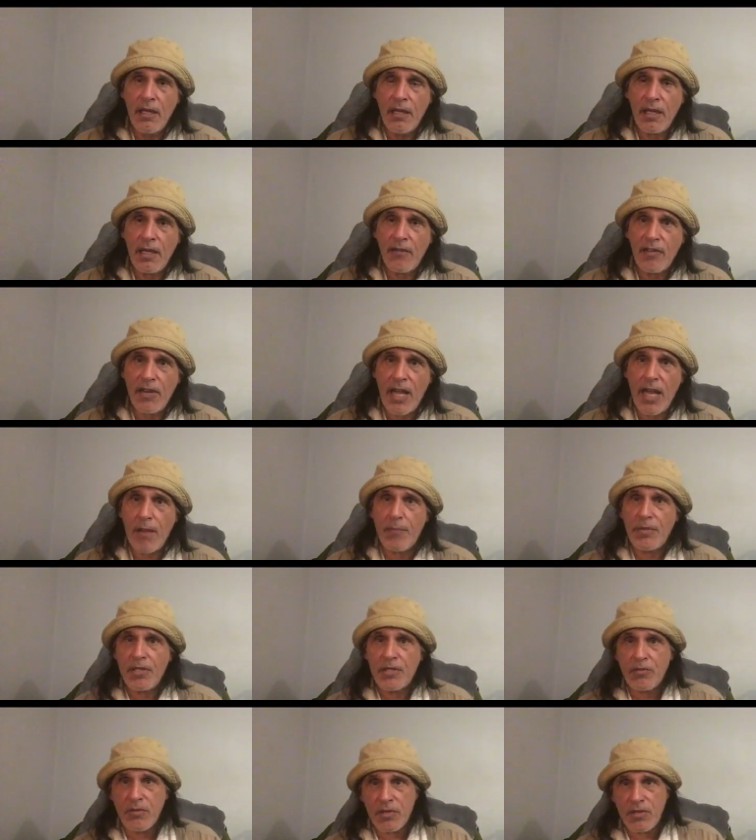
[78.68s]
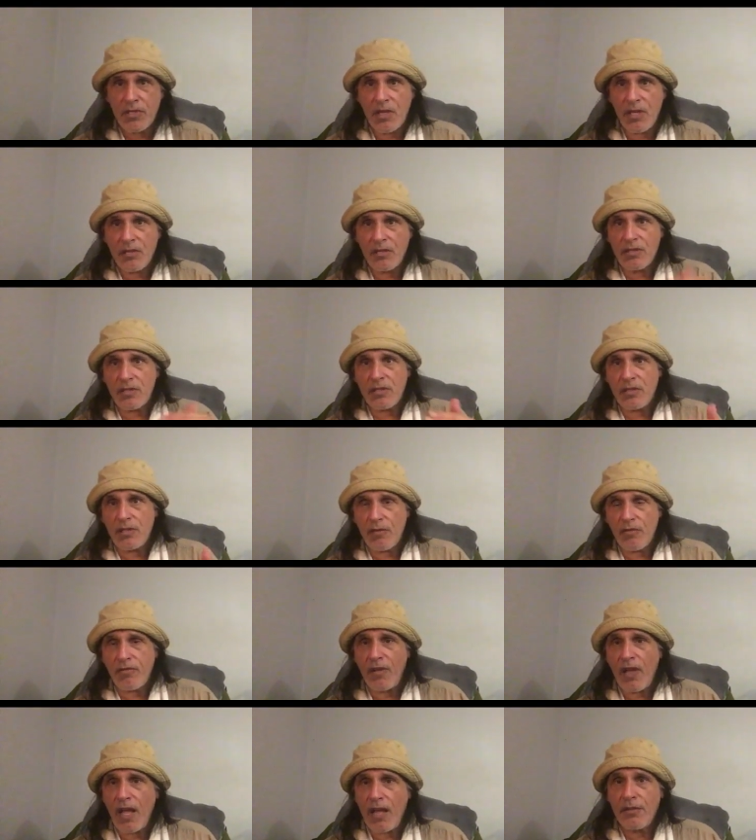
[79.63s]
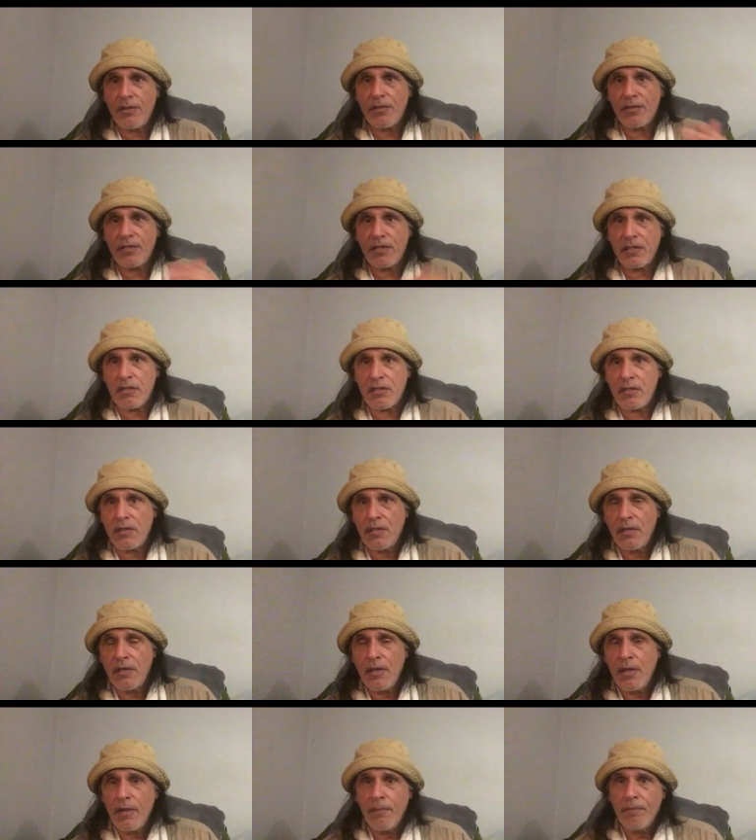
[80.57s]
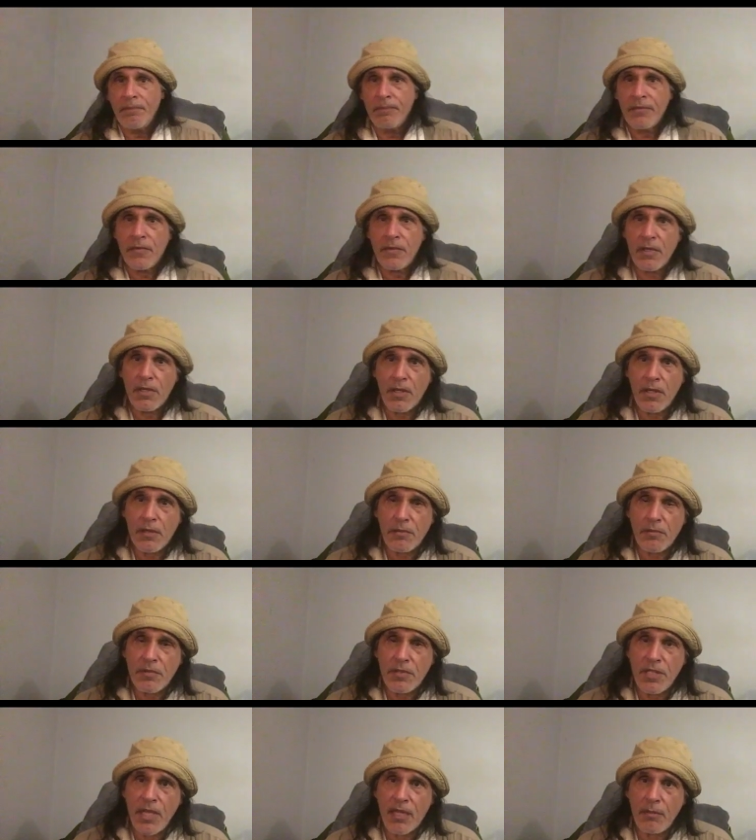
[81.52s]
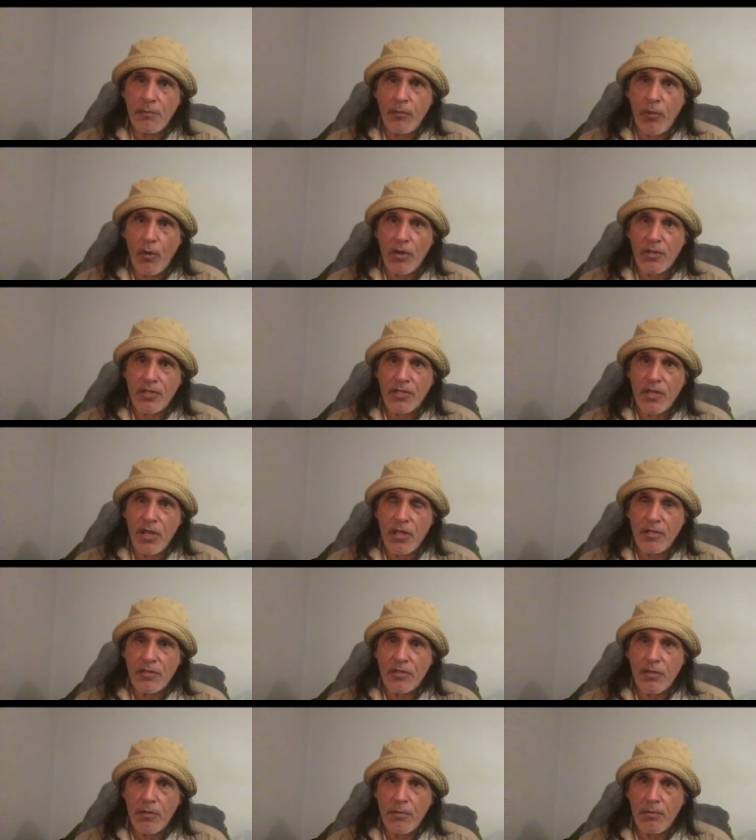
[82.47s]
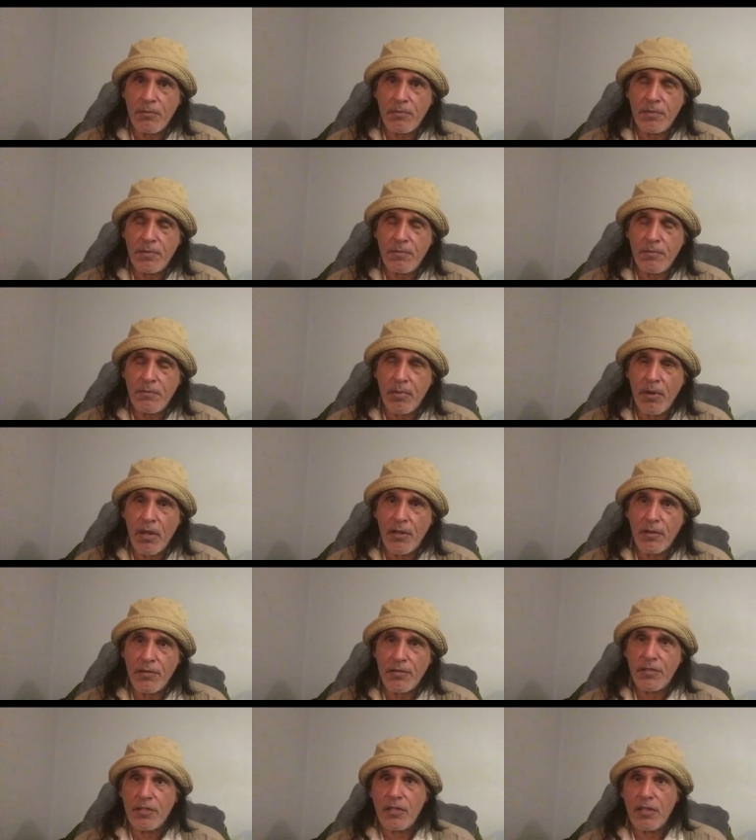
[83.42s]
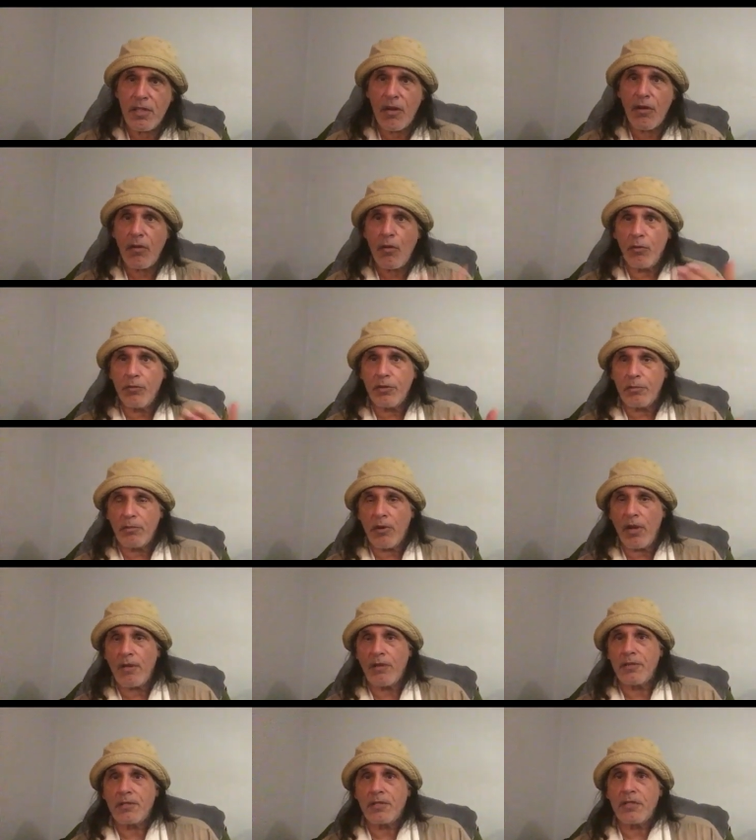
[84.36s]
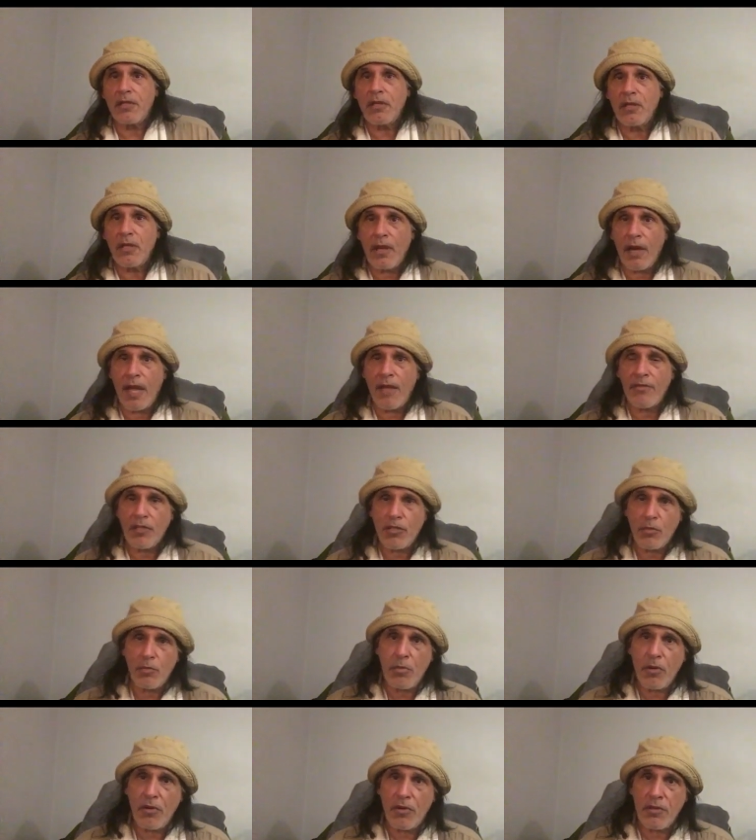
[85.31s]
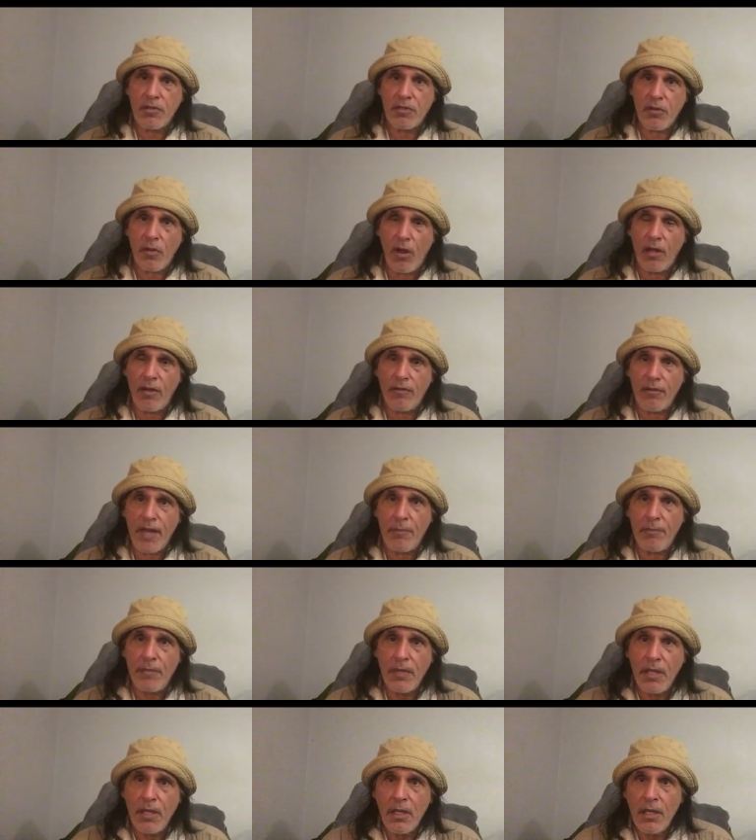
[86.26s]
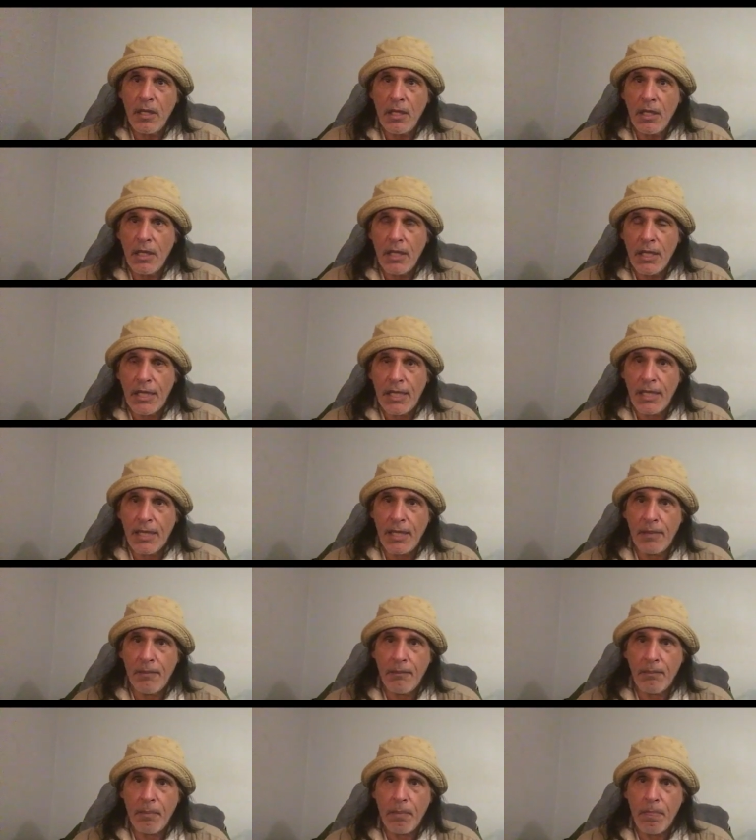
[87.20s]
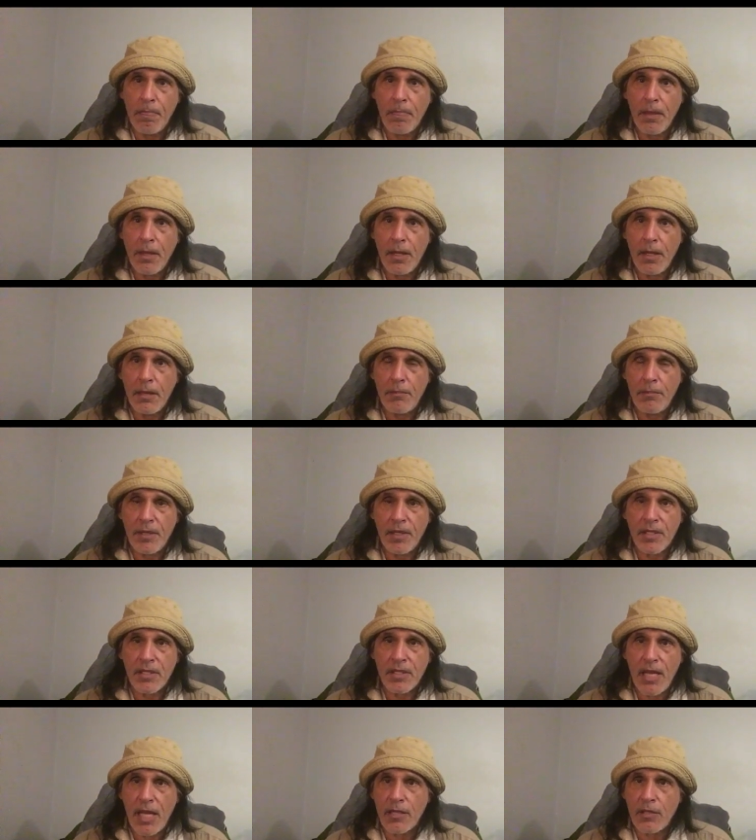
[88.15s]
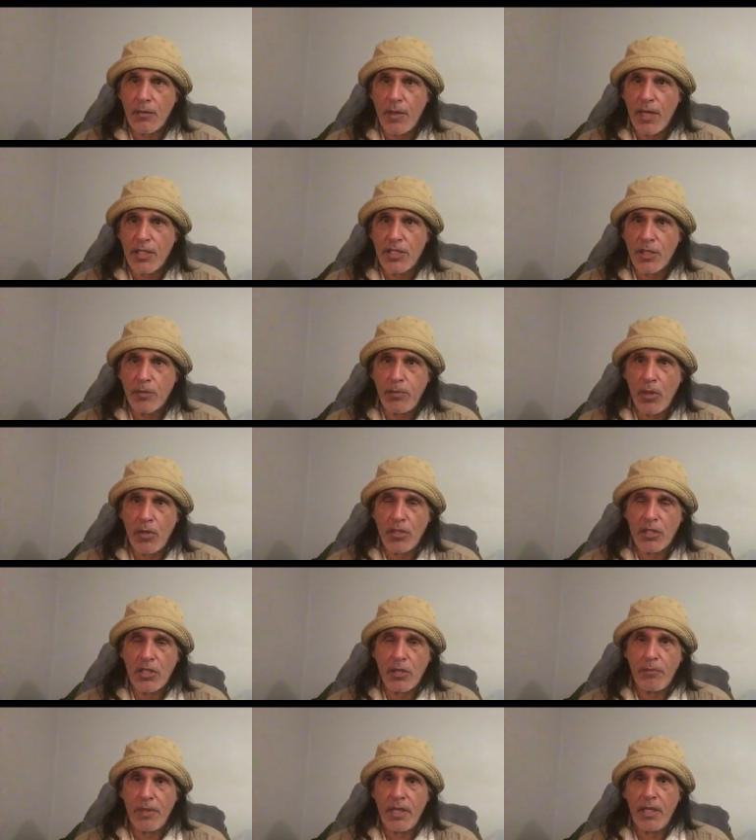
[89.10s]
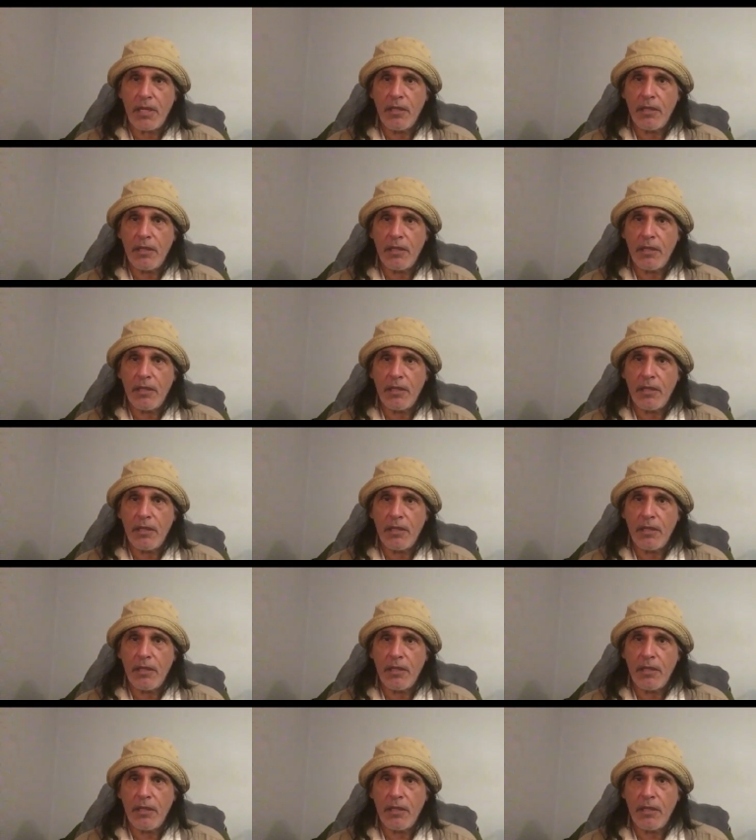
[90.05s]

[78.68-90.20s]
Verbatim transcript: It even happens with sons to their fathers and uh, second-born sons or brothers to their older brothers. And I've experienced all of them. Um, but it's not the way it's supposed to be.